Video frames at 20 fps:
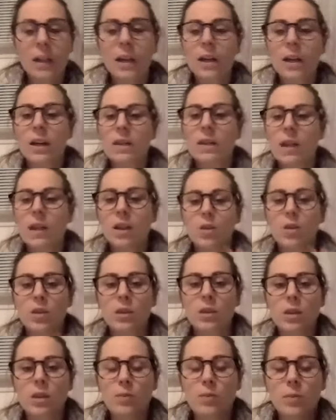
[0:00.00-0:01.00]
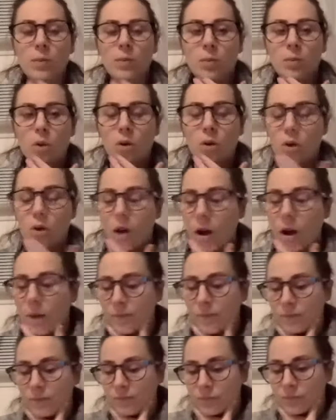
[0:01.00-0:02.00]
Because I know that some people
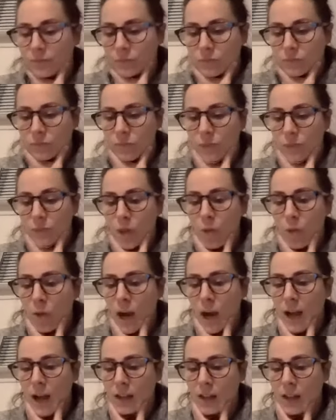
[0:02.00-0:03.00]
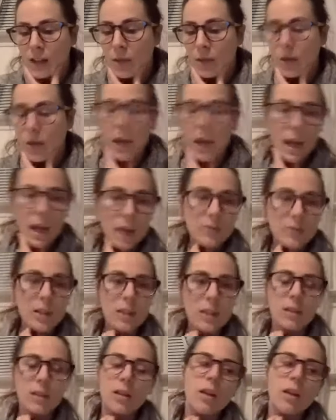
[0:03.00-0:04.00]
were asking, well, hey, I've
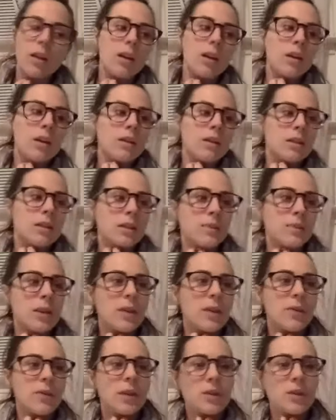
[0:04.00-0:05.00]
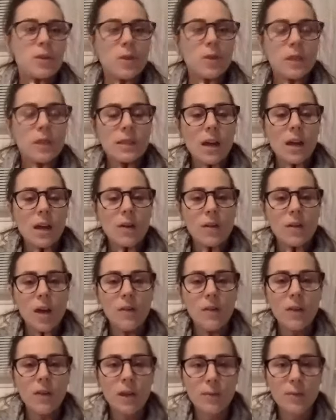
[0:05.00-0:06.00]
sent this many friend requests out and
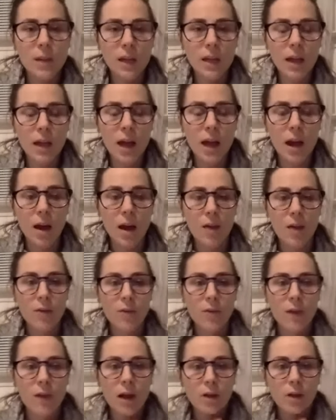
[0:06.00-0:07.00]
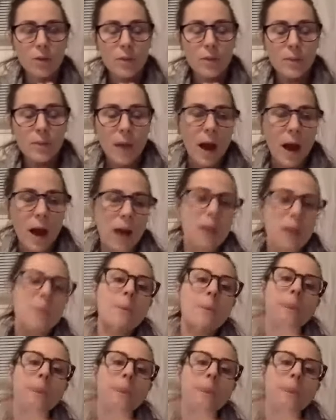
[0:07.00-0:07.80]
not very many have followed me back.